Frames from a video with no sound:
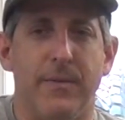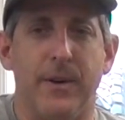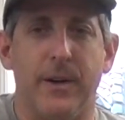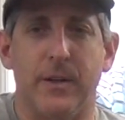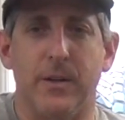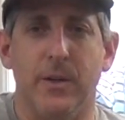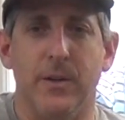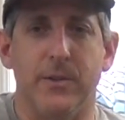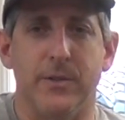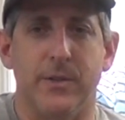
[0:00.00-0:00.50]
very
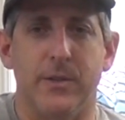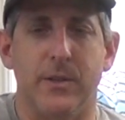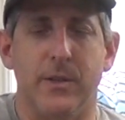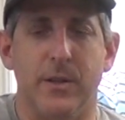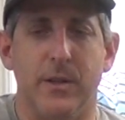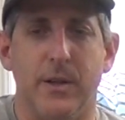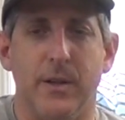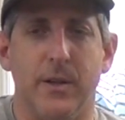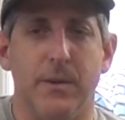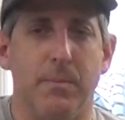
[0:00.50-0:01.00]
close to
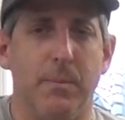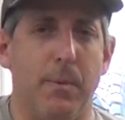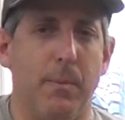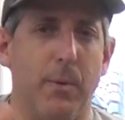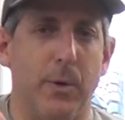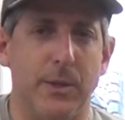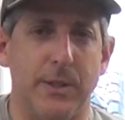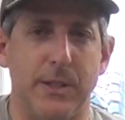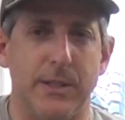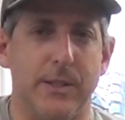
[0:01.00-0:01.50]
the
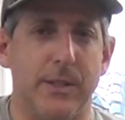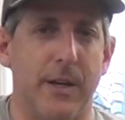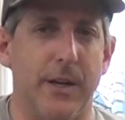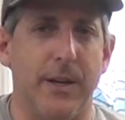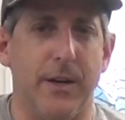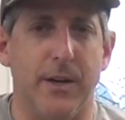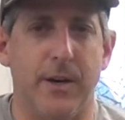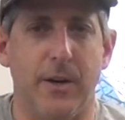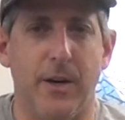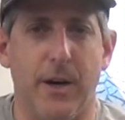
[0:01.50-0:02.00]
proportions
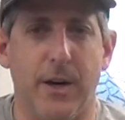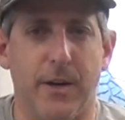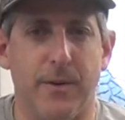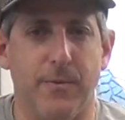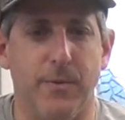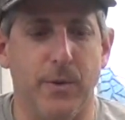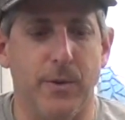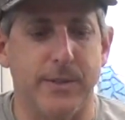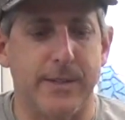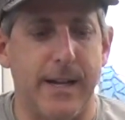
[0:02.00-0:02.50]
on a
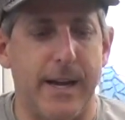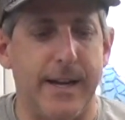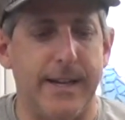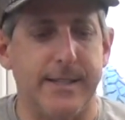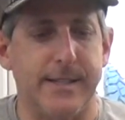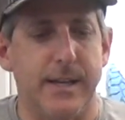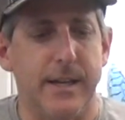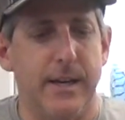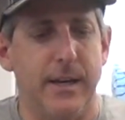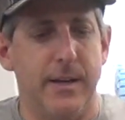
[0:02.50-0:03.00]
full
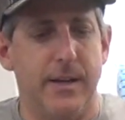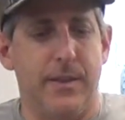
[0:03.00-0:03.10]
size.